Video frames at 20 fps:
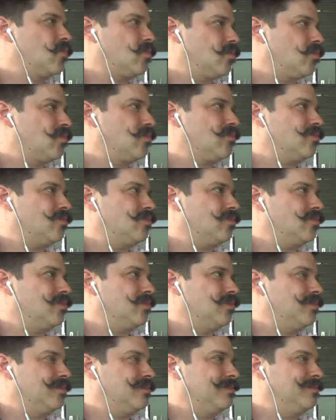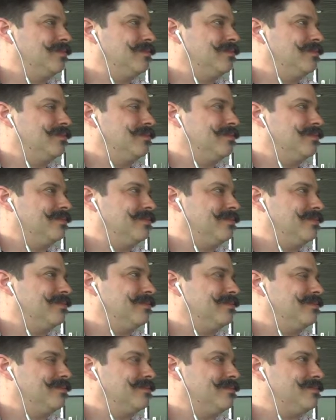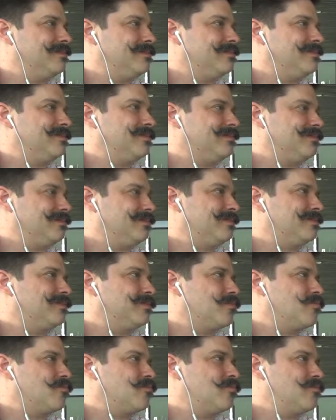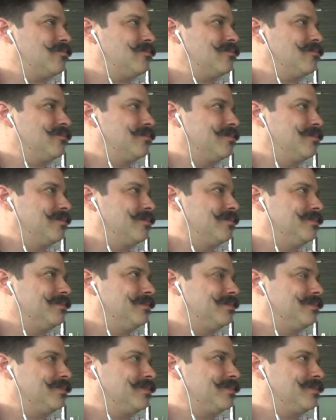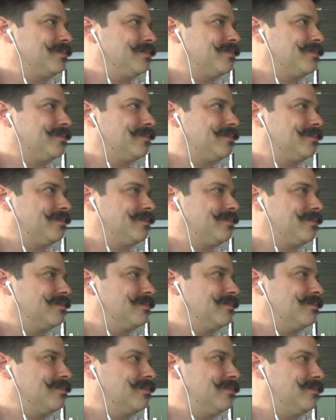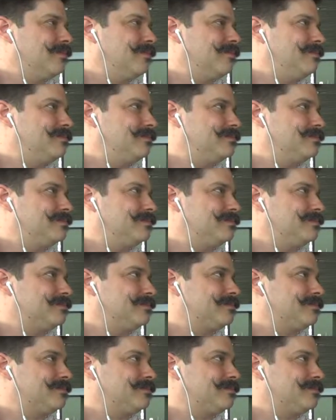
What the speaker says: (silent)